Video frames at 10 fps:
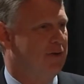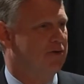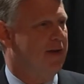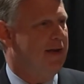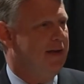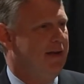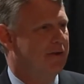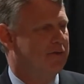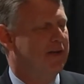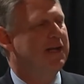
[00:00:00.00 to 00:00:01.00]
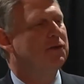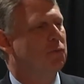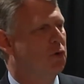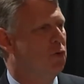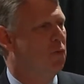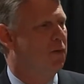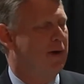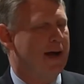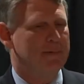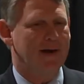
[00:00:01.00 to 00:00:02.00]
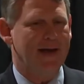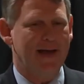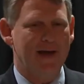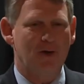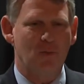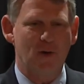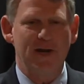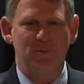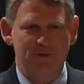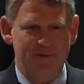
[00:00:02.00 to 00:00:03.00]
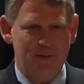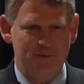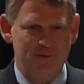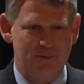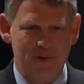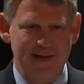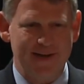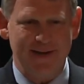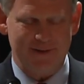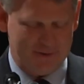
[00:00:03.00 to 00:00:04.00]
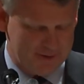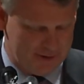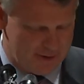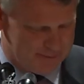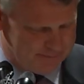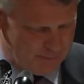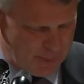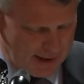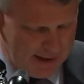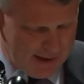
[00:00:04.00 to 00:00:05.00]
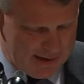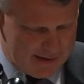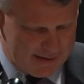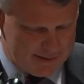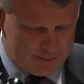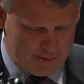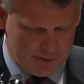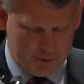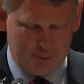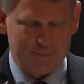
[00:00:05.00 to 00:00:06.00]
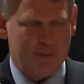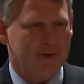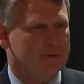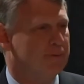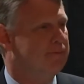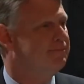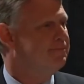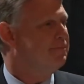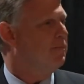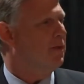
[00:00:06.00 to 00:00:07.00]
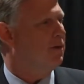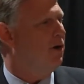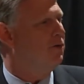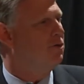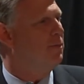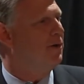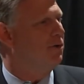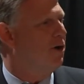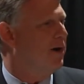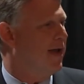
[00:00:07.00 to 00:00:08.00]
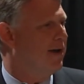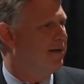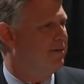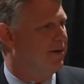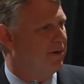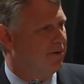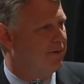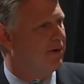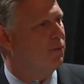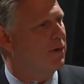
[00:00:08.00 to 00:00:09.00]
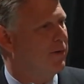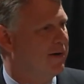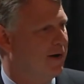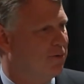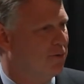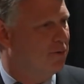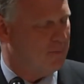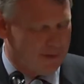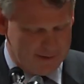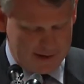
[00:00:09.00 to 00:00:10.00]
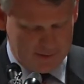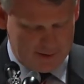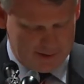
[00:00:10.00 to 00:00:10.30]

you're standing, you're sitting in the room where Robin and I had our wedding reception 28 years ago. It's pretty cool, pretty cool. Also, my daughter Haley is here, so I want to recognize her as well. Thank you,